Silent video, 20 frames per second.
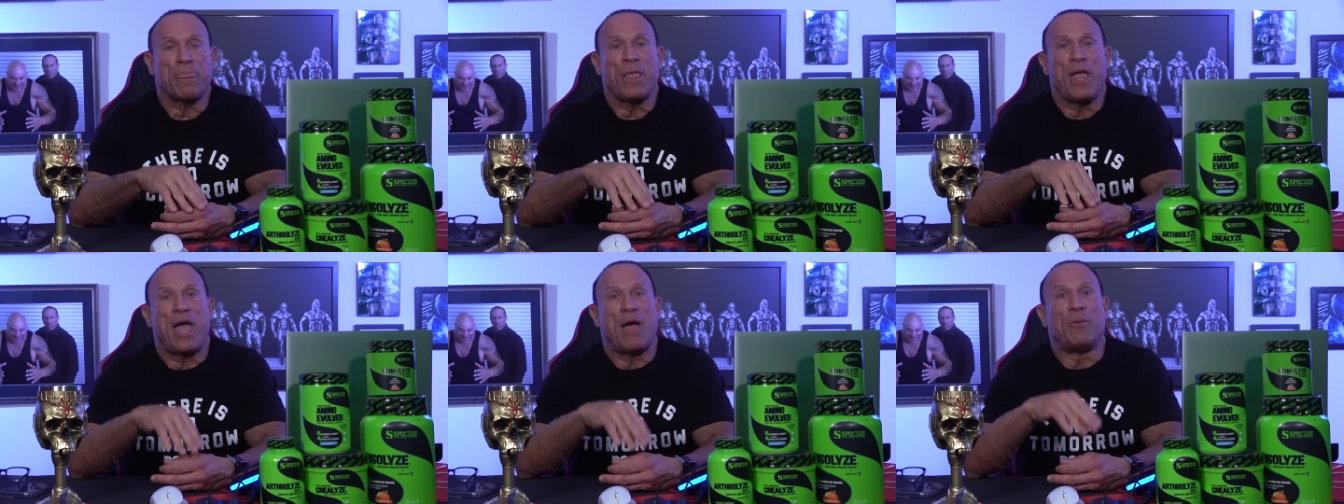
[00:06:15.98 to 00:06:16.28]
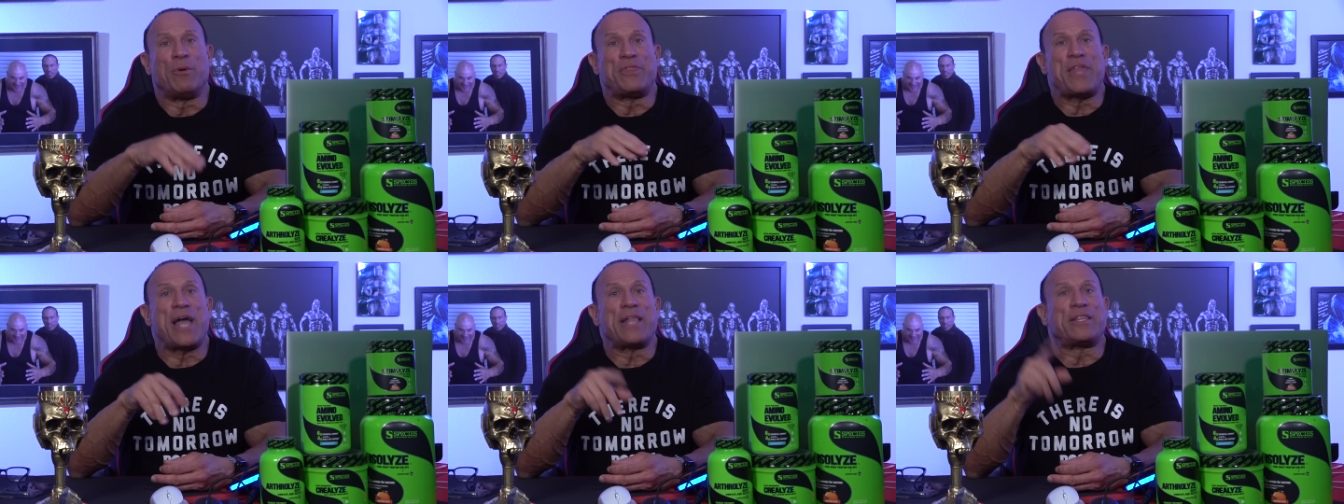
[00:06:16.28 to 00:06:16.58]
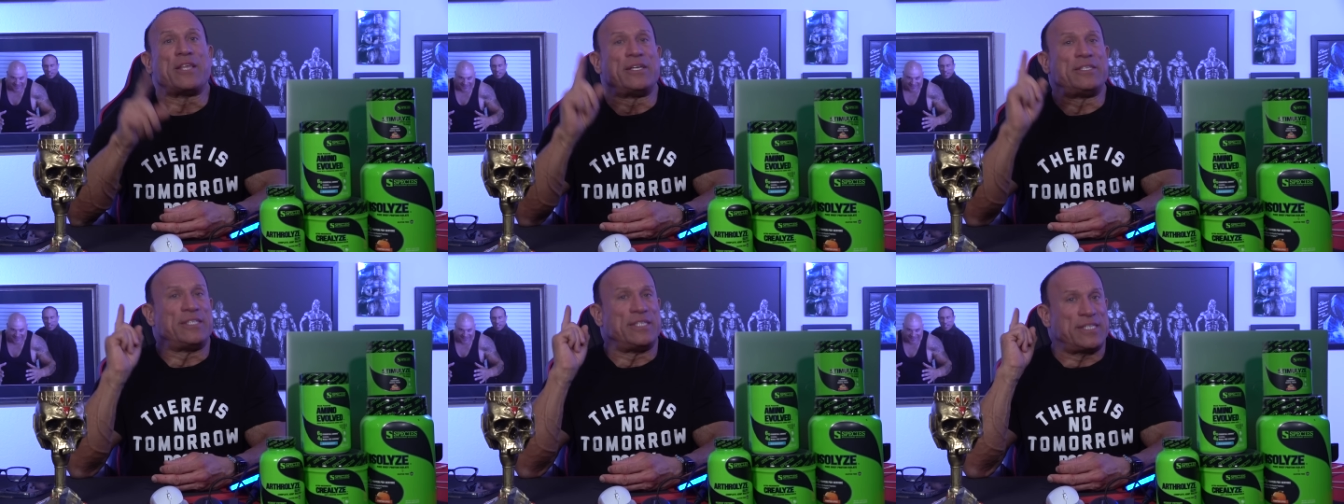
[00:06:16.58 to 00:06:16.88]
And what that
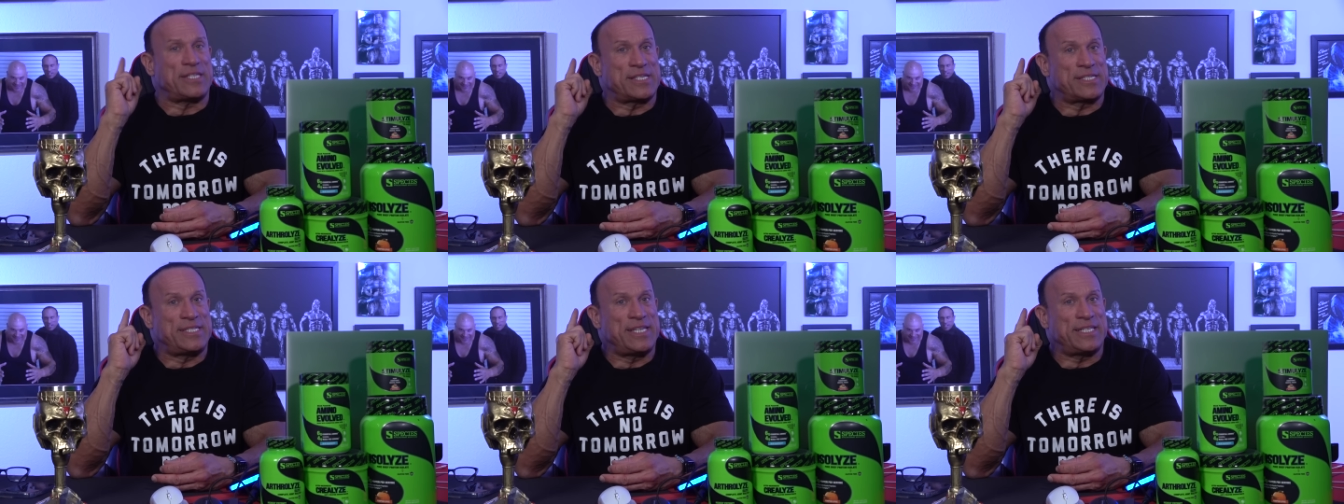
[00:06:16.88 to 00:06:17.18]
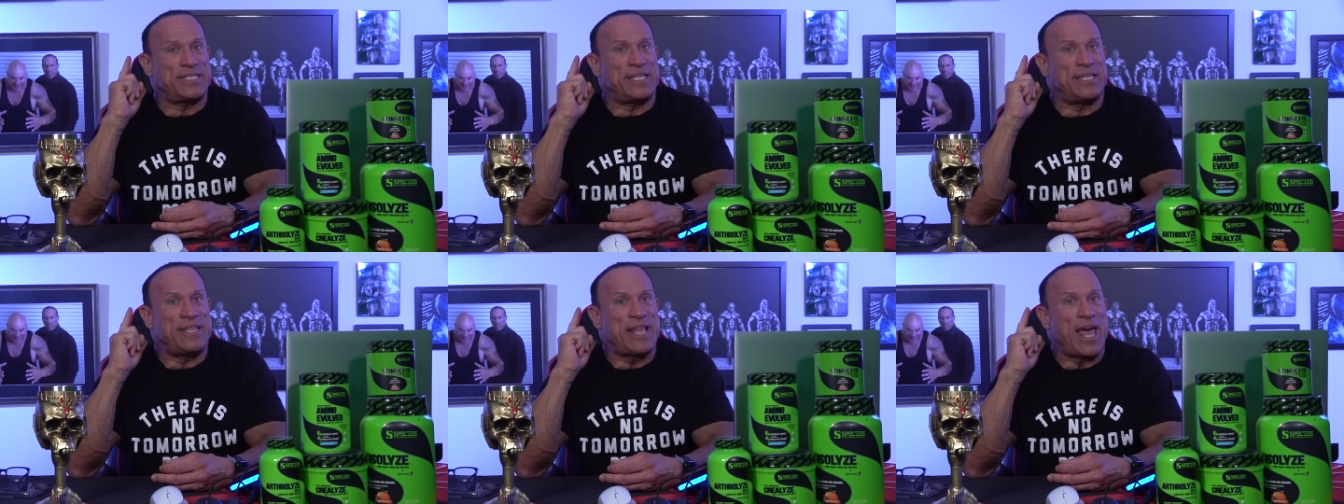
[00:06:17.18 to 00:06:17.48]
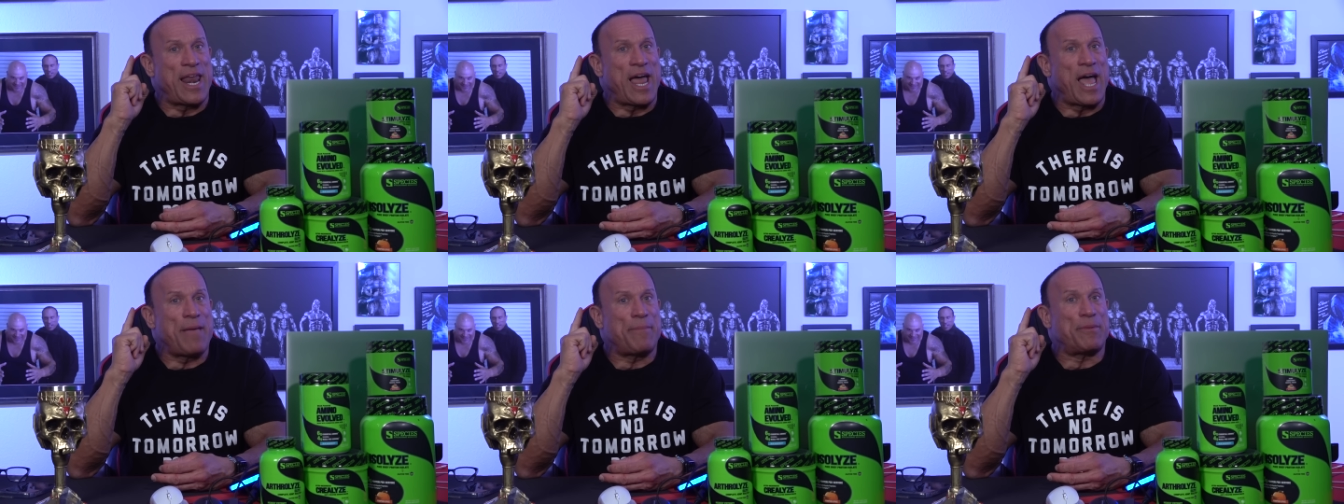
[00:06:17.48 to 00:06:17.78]
does is it sits in
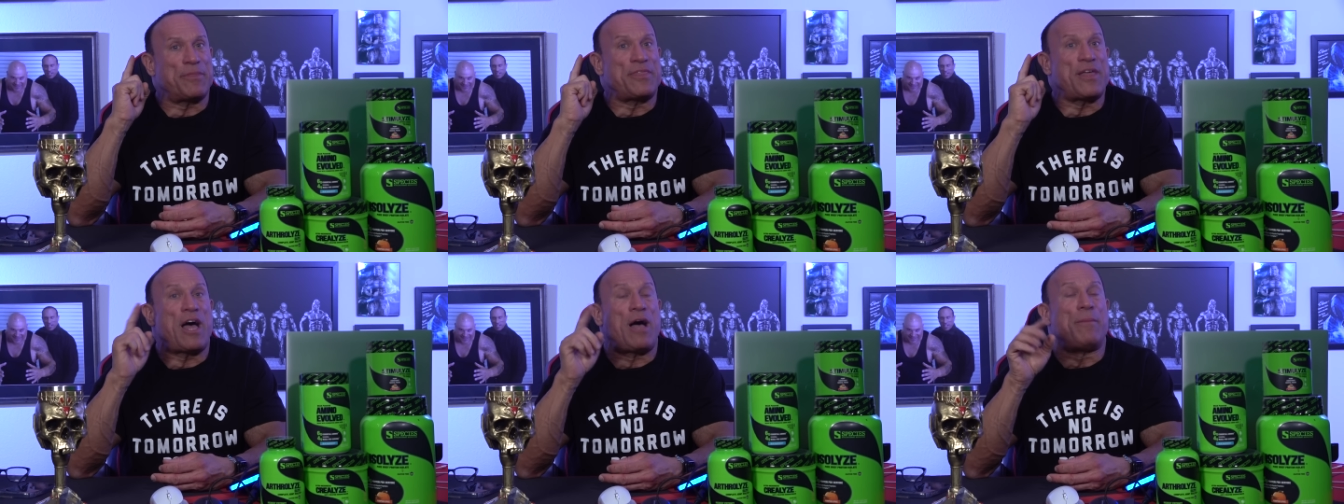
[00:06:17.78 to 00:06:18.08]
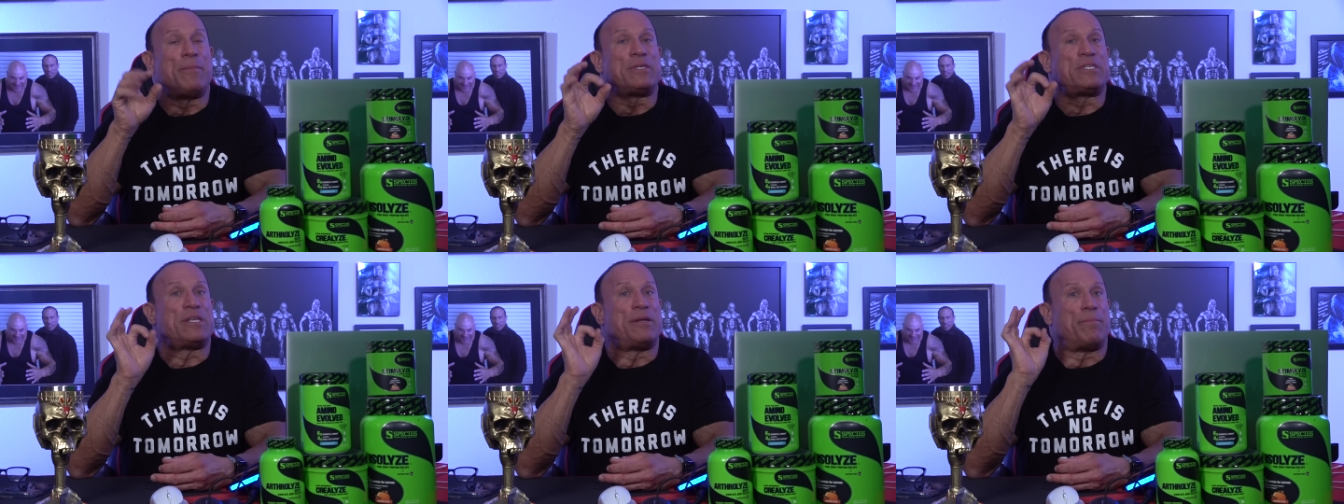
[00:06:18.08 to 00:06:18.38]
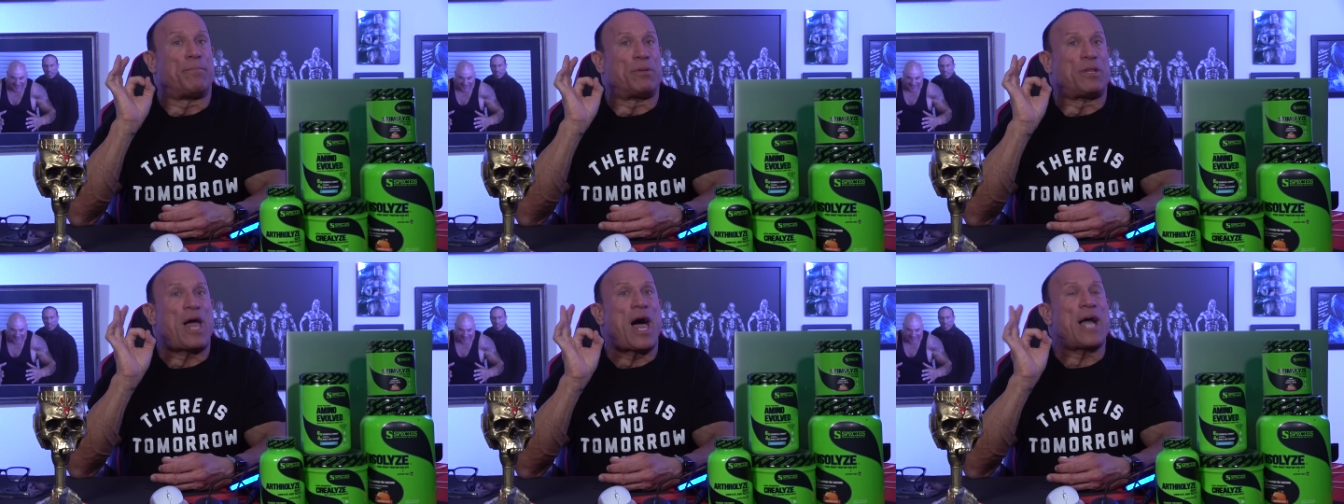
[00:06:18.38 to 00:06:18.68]
that hypothalamus and
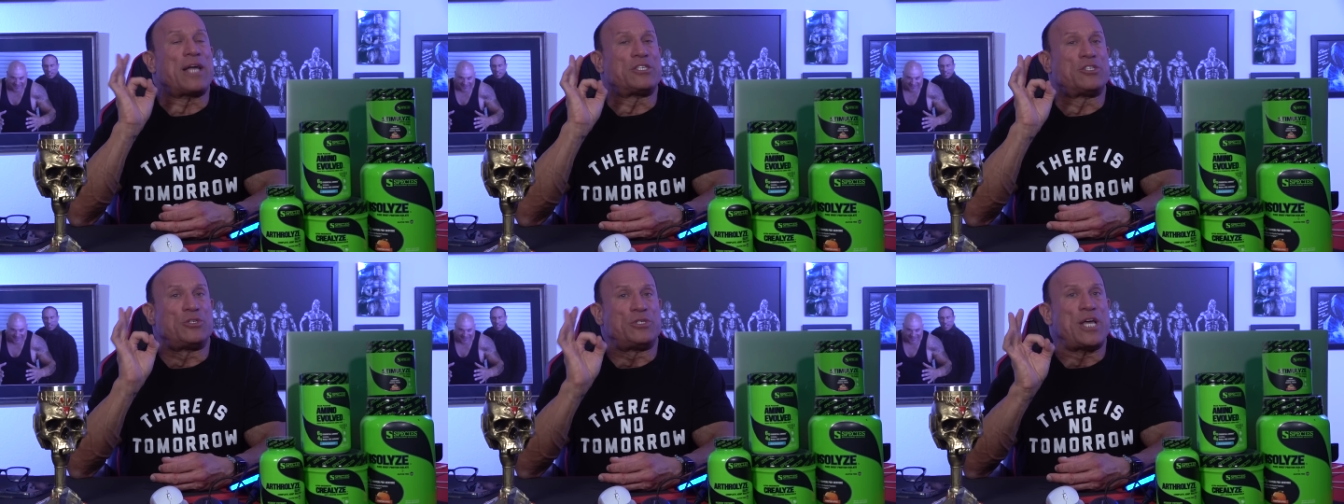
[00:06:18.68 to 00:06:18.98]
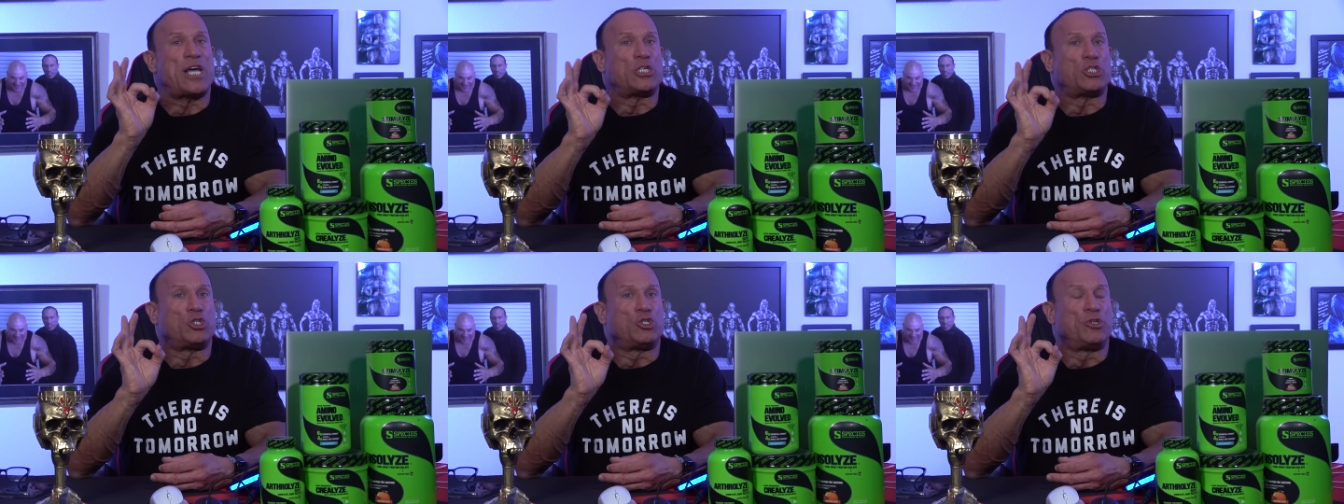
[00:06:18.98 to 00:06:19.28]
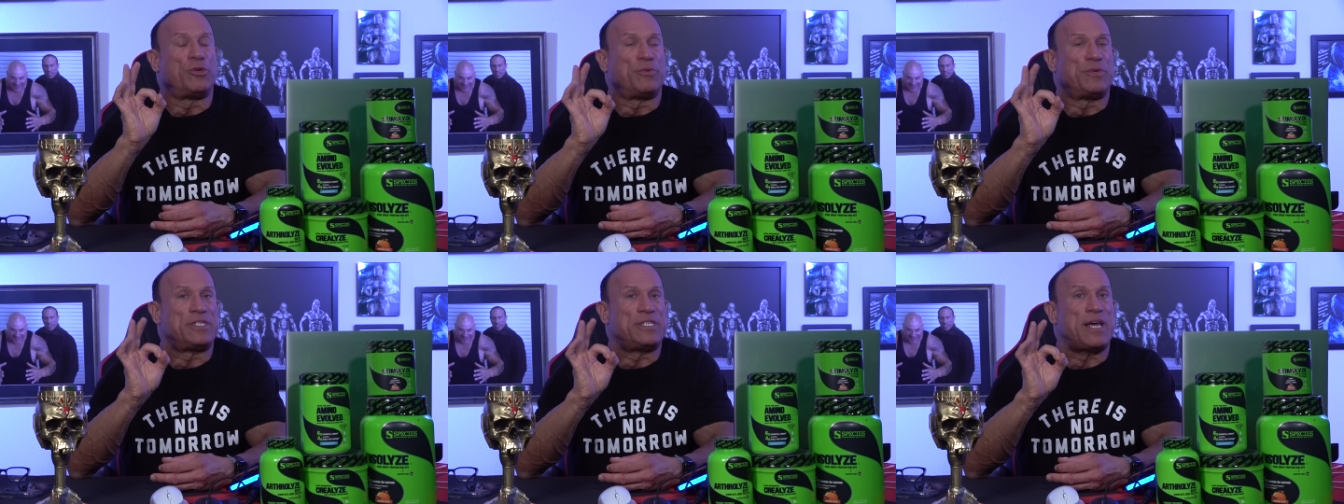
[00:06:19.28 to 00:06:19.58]
it blocks those
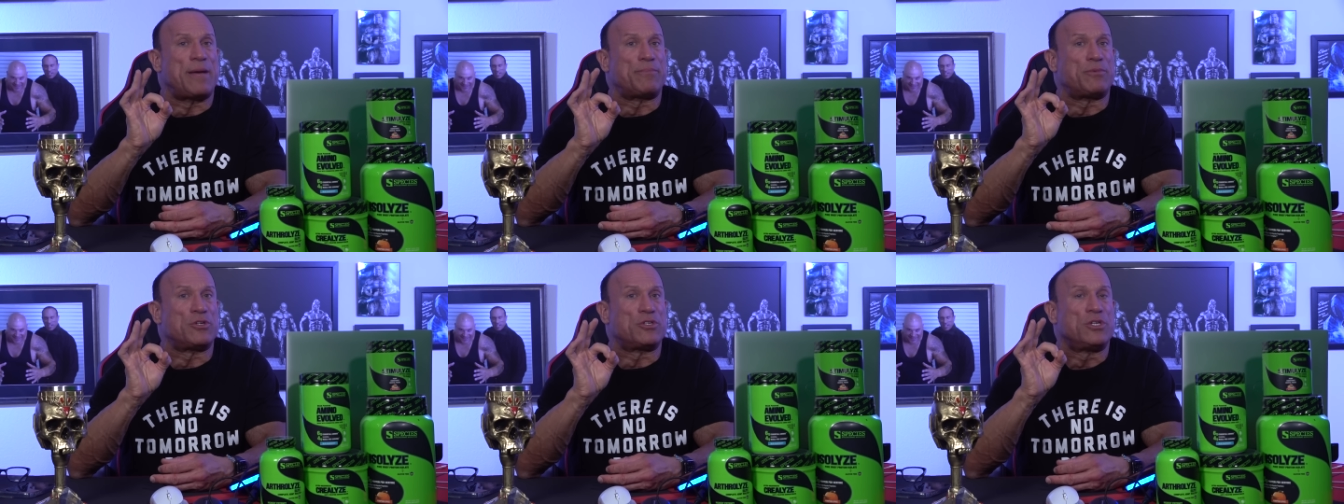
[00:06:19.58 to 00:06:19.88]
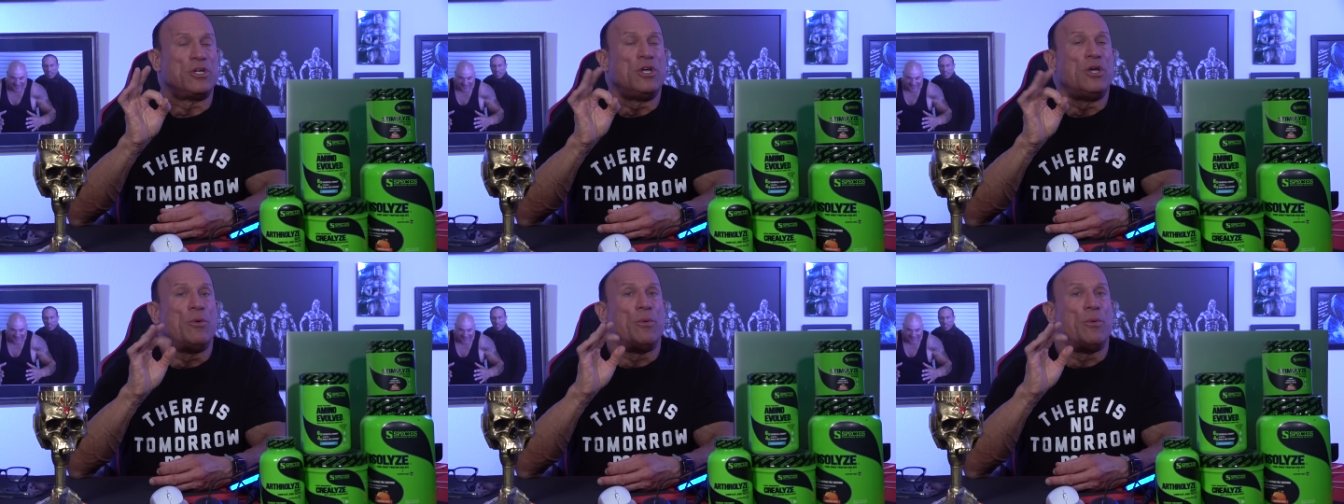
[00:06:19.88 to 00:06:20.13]
estrogen receptors.